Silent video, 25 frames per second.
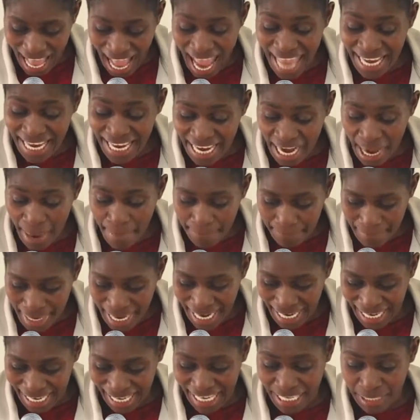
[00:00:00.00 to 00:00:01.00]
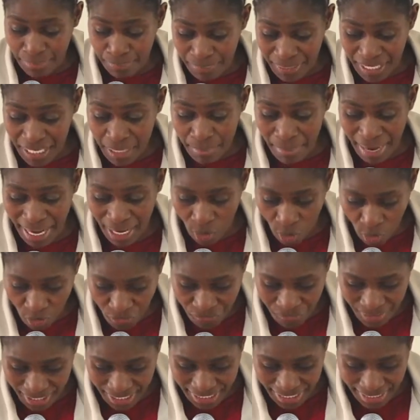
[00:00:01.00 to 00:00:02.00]
I come back and bring my
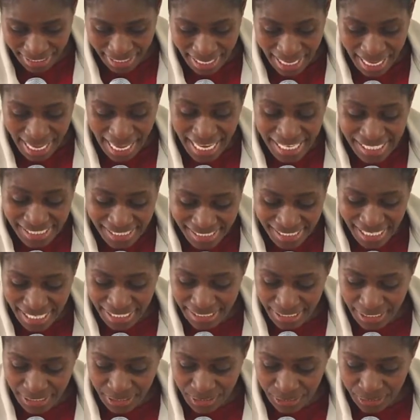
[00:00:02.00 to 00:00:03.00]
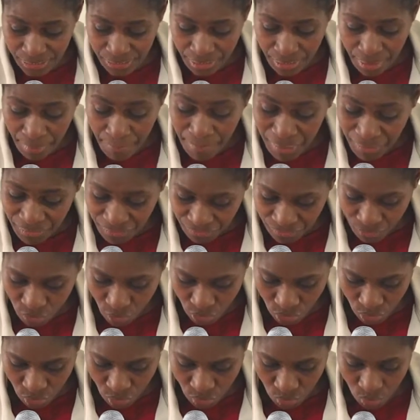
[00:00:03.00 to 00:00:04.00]
offering and set it
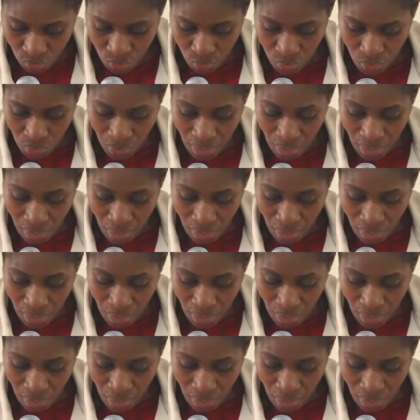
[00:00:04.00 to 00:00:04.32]
before you.